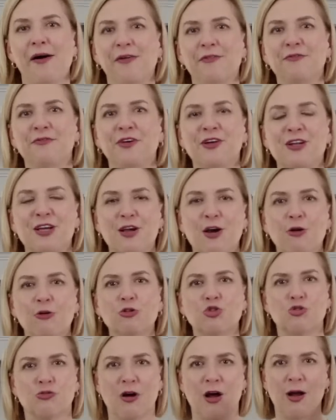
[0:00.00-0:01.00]
video
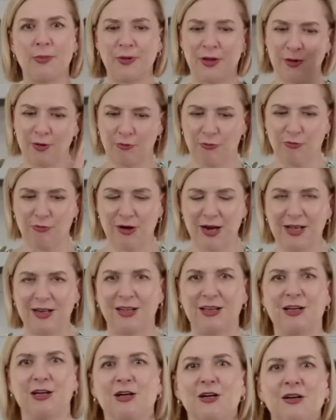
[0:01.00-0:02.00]
dropping right
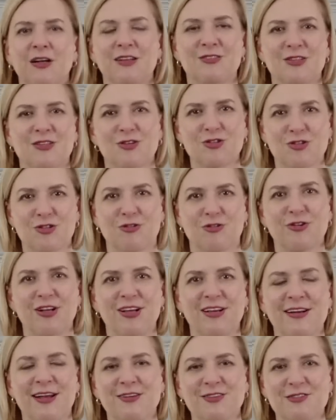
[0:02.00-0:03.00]
here at
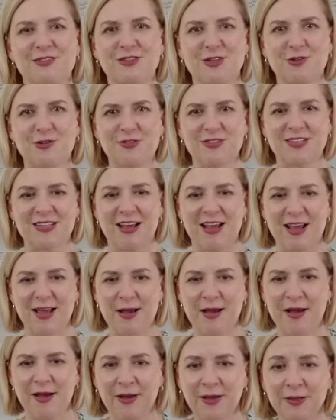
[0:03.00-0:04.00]
6:30 next
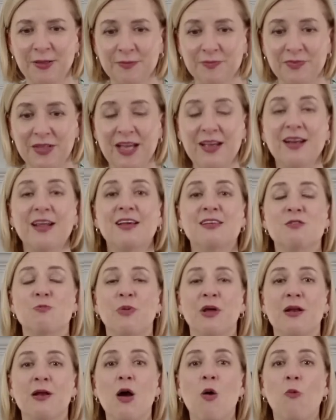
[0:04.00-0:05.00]
Tuesday. It has
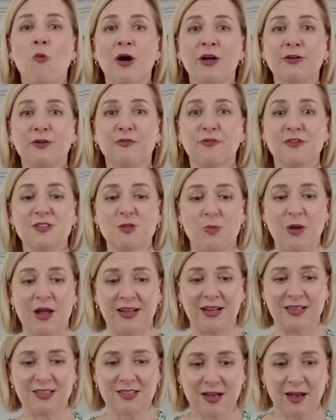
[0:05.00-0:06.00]
been wonderful
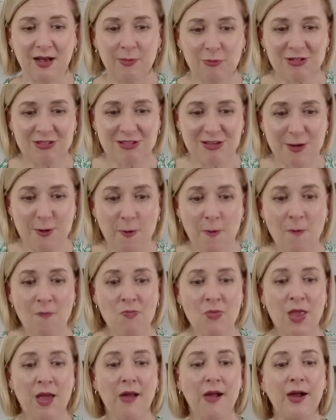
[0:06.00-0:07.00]
spending time with you.
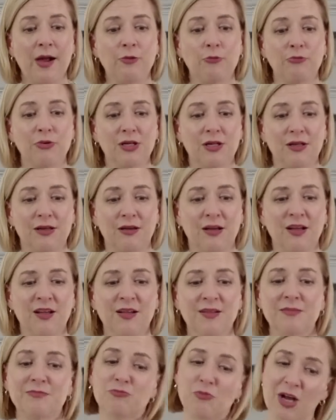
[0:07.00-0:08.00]
I really,
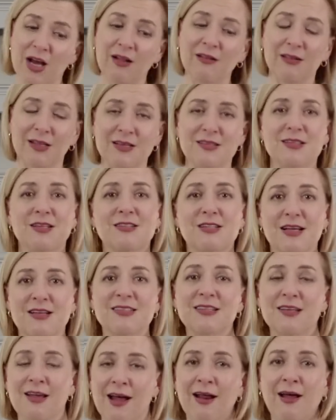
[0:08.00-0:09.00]
well, Lisa
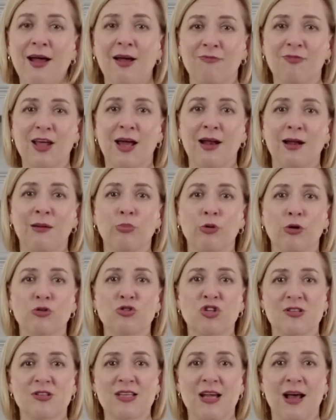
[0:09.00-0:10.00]
does kind of have that
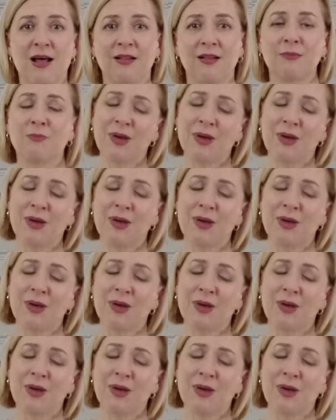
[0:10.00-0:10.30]
ambrosia salad,